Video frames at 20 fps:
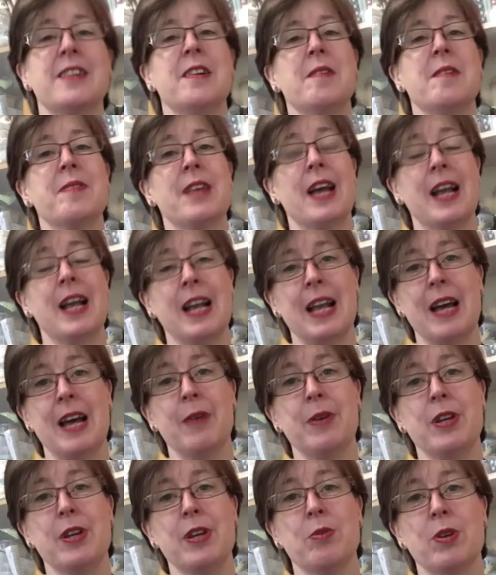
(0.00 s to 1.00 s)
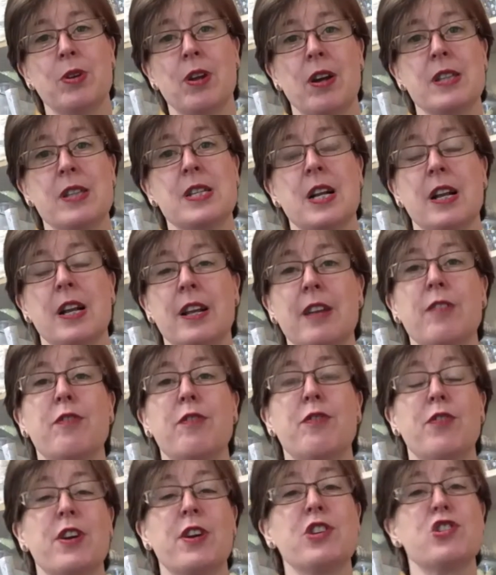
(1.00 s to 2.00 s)
allowing you a nice, clean,
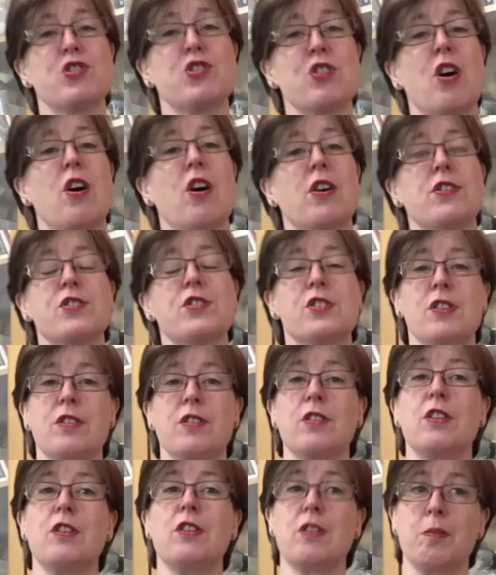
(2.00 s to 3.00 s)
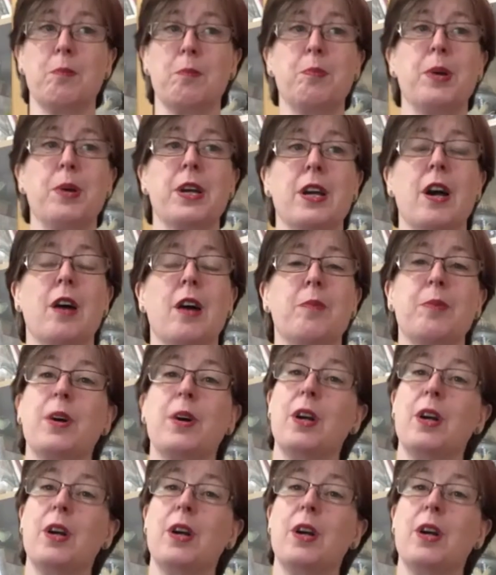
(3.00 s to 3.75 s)
fresh start so that you can pick up